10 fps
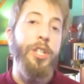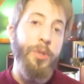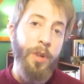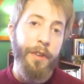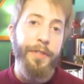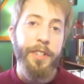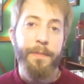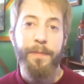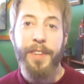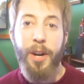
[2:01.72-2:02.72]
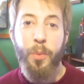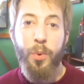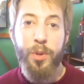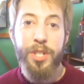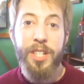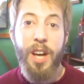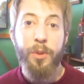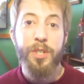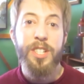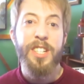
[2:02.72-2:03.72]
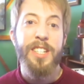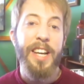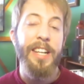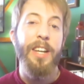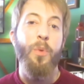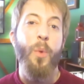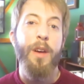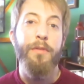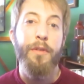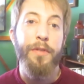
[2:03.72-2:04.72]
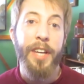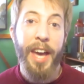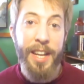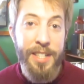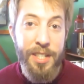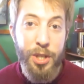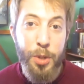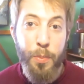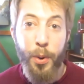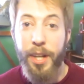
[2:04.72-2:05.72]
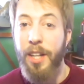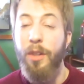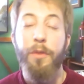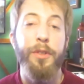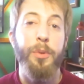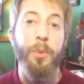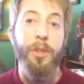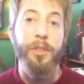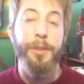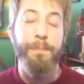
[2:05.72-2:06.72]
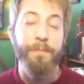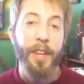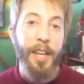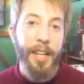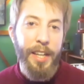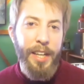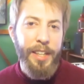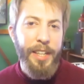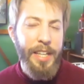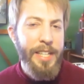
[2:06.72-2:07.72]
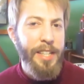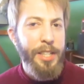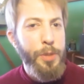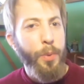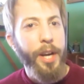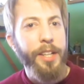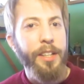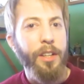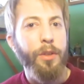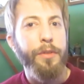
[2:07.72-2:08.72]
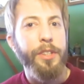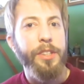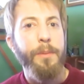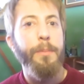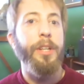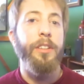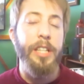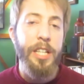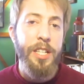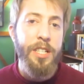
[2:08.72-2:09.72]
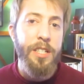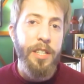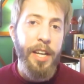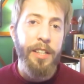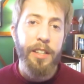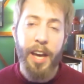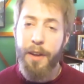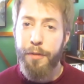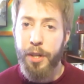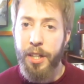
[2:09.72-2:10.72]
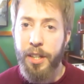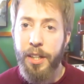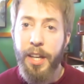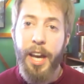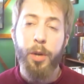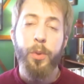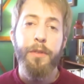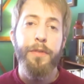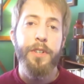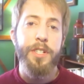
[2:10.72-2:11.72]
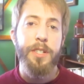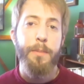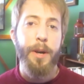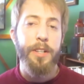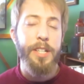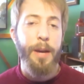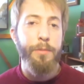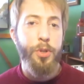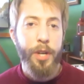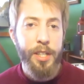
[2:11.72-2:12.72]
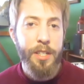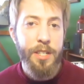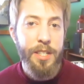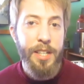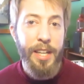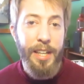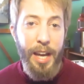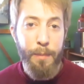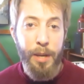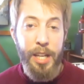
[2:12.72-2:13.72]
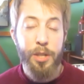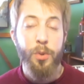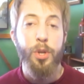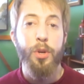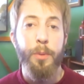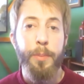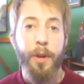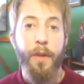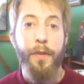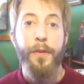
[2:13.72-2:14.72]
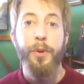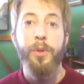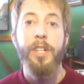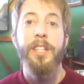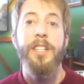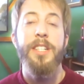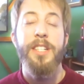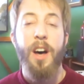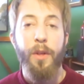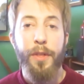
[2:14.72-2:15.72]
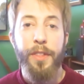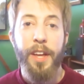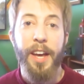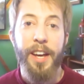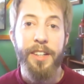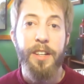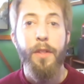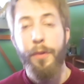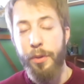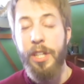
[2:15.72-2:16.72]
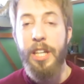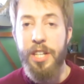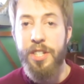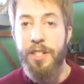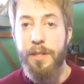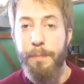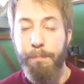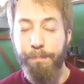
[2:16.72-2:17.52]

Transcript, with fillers: Soon after, there was an outstanding wave of cats spreading all over the world. They easily spread all over the Middle East and Africa, and with the first maritime traders they came into Europe through the south and through the east.